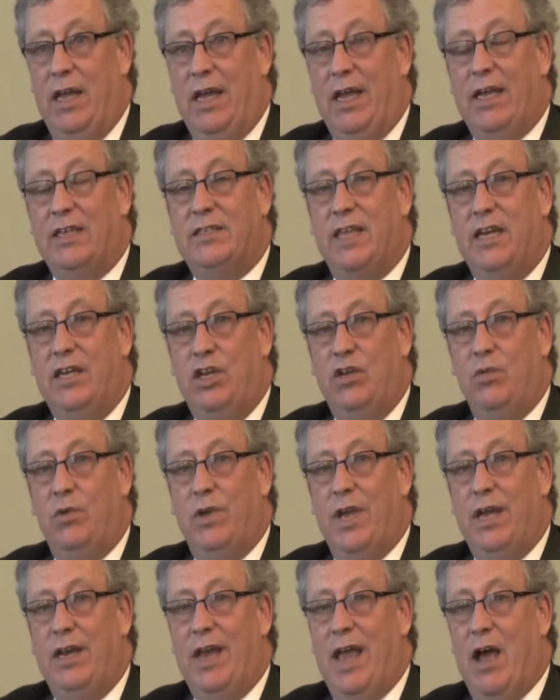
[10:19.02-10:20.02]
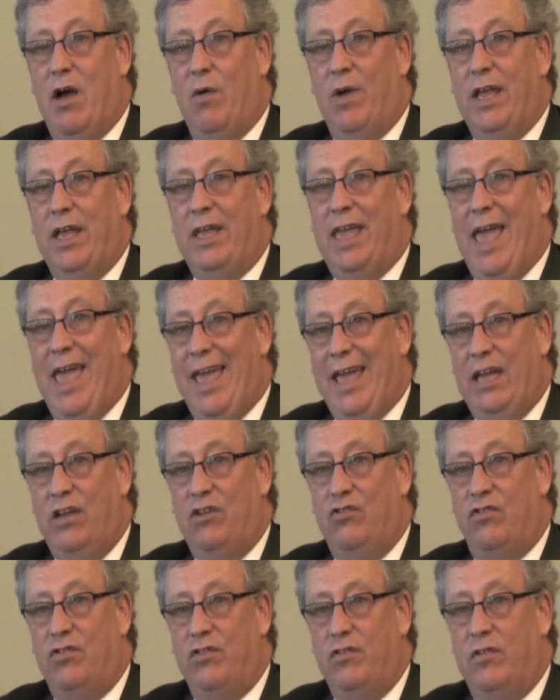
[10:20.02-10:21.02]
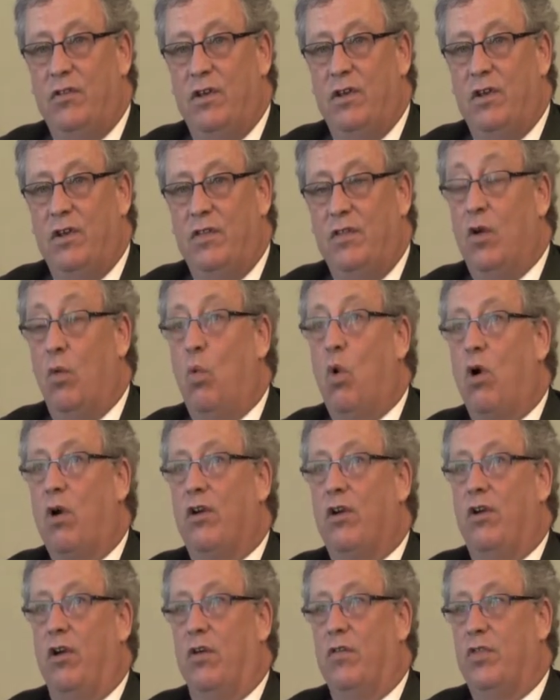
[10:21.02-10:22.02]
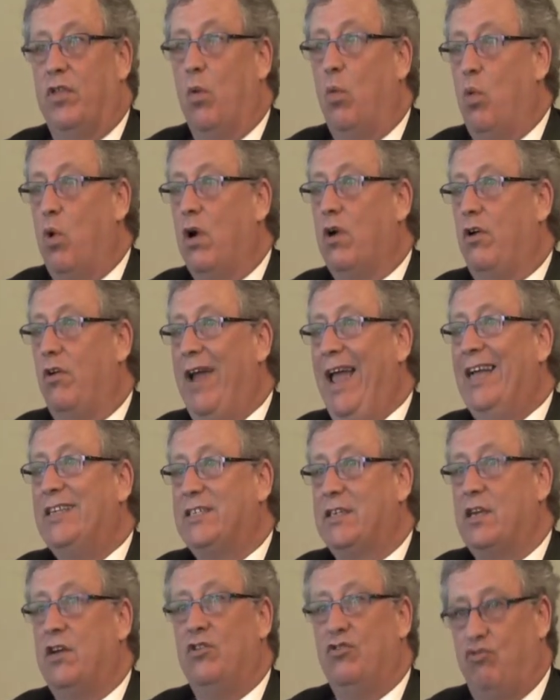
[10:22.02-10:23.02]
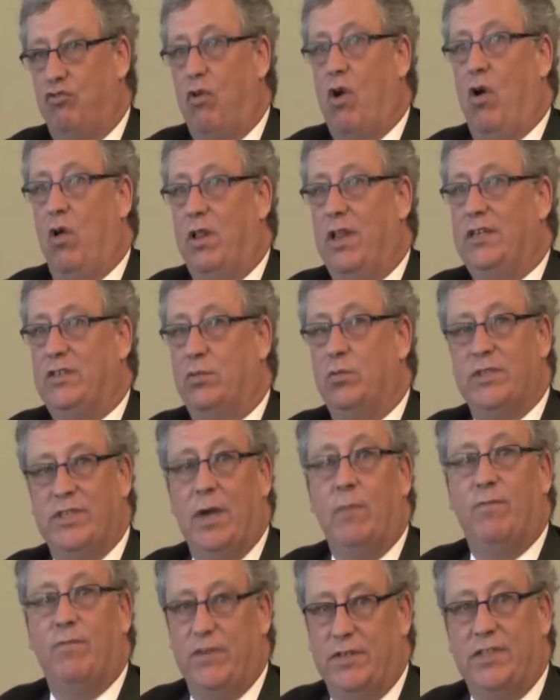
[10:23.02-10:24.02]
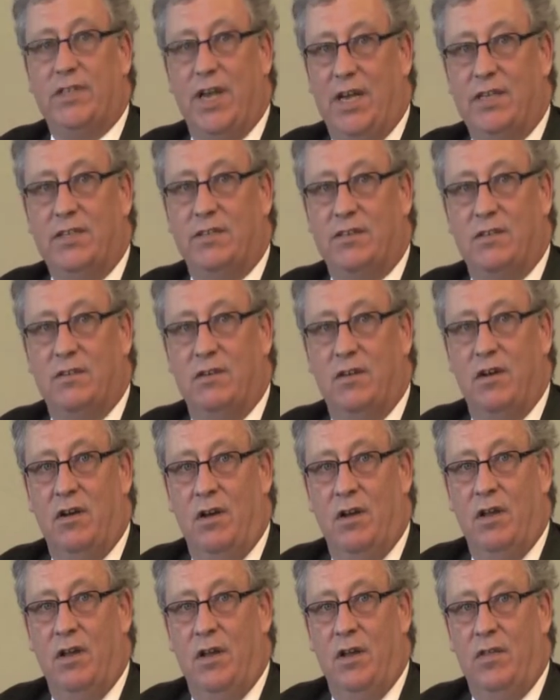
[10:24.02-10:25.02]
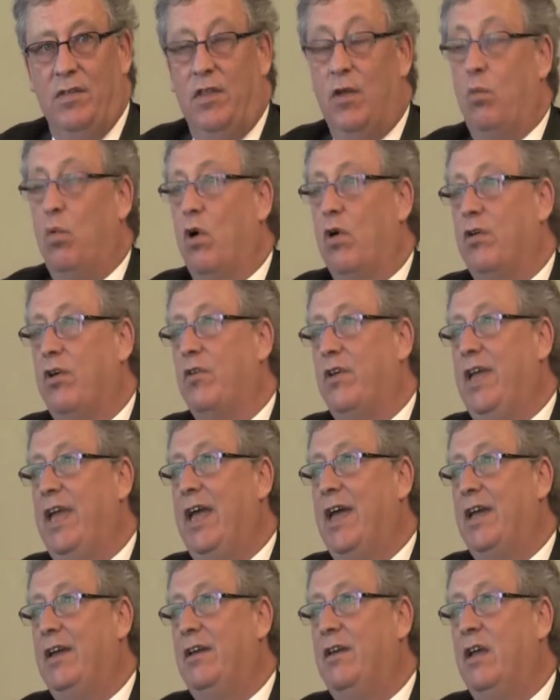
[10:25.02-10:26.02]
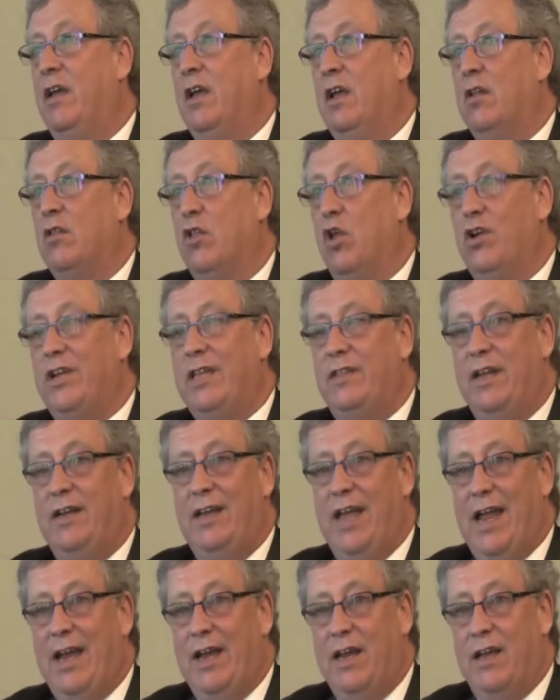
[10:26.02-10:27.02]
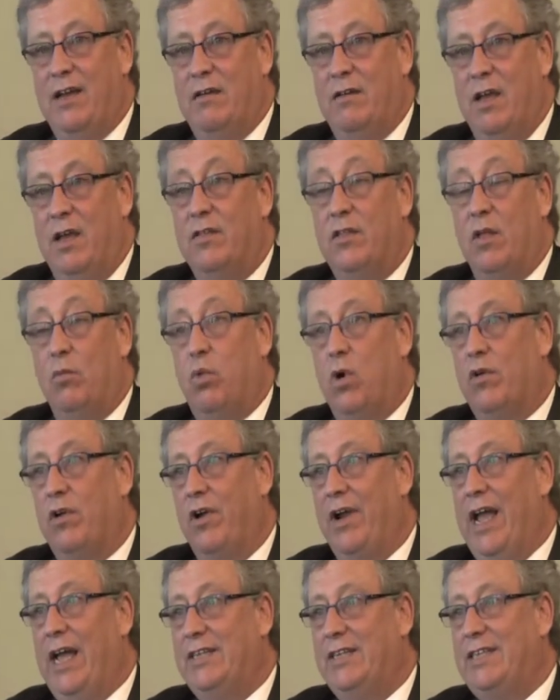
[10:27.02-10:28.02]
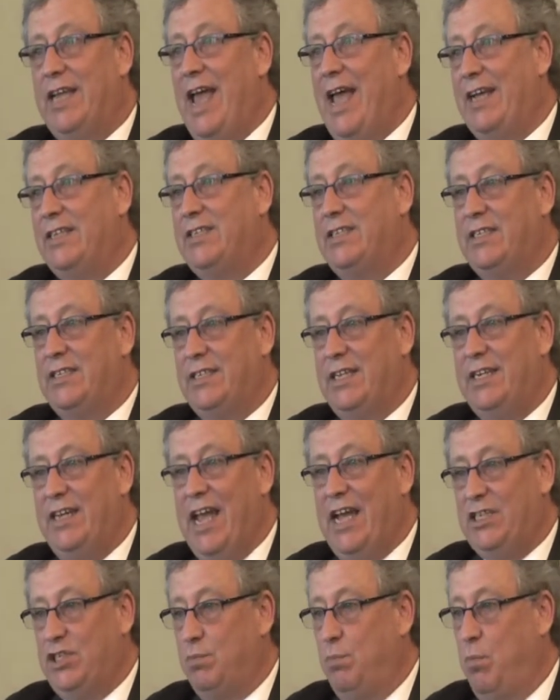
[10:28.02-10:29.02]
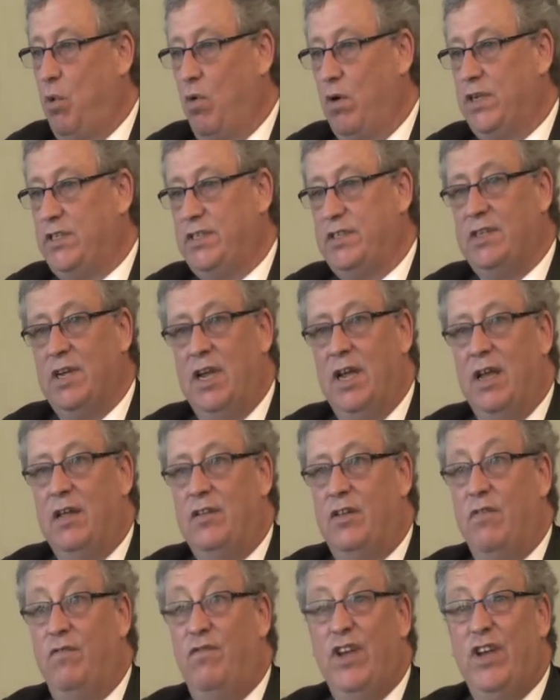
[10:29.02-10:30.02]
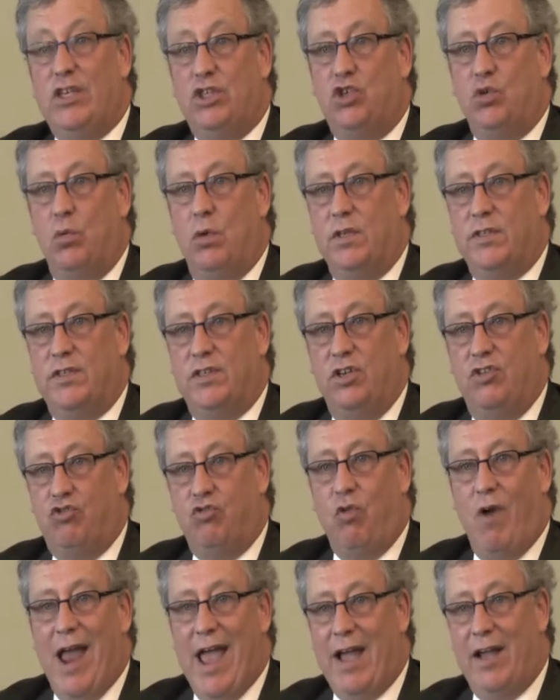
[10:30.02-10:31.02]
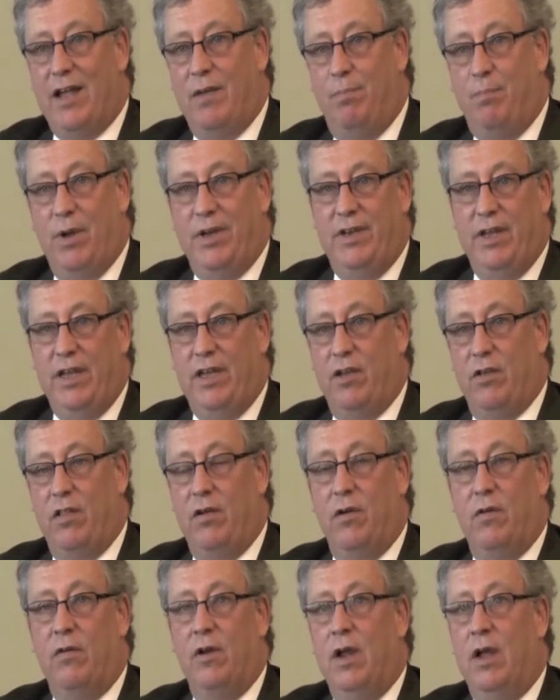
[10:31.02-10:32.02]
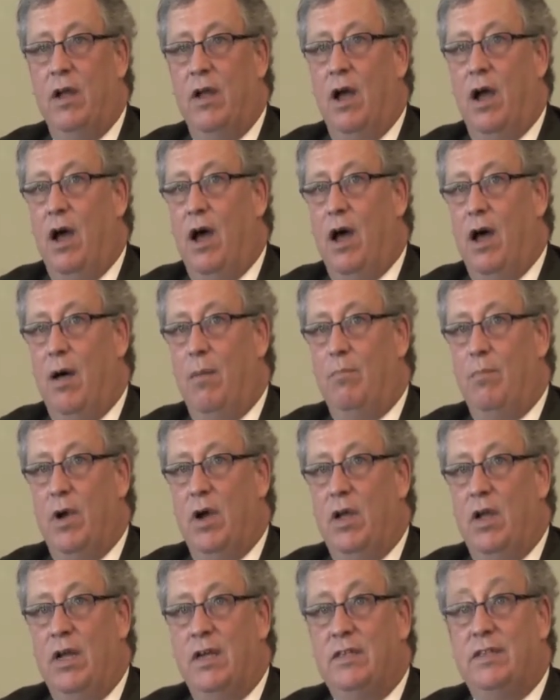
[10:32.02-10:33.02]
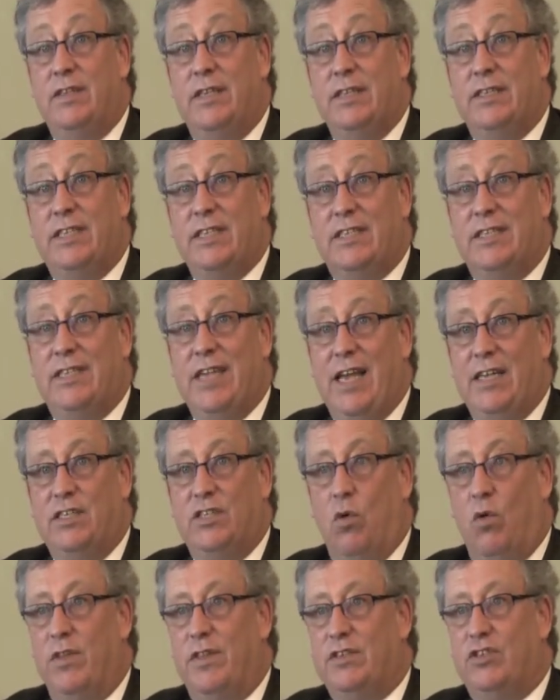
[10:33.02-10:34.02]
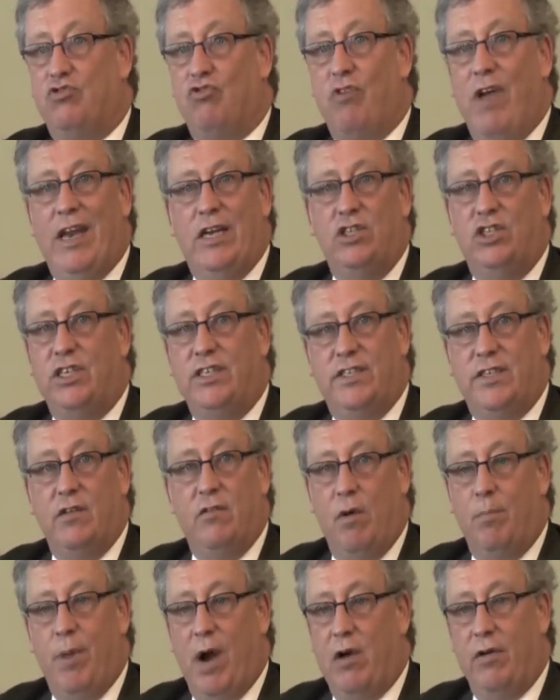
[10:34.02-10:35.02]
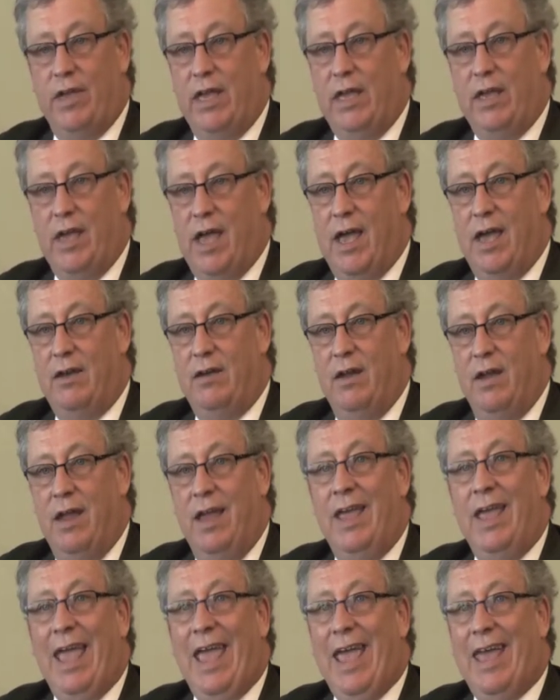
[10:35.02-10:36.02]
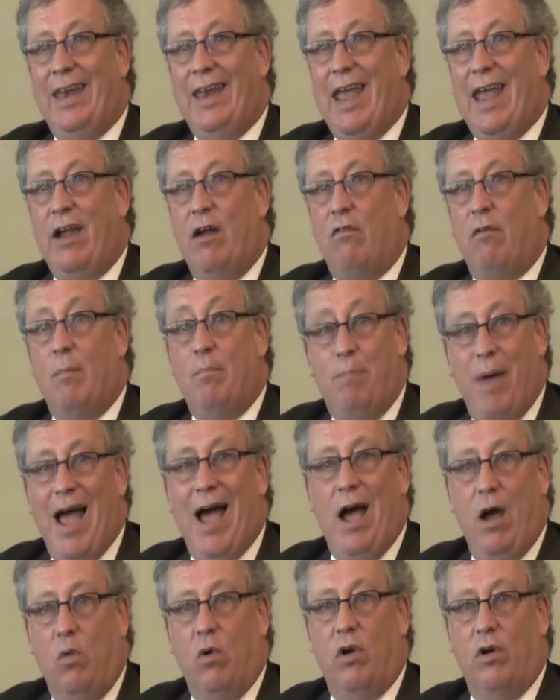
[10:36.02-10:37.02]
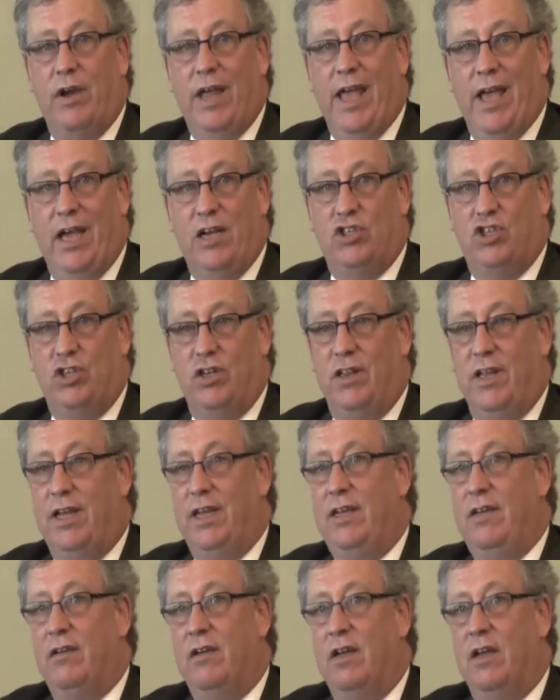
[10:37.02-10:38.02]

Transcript: is that you can now engage the worker. The worker has control, as was emphasized. The worker can look at the data. The worker has access to dashboards, to visuals, to track particular, the success or the strategies they're embarking on. And they are empowered, actually,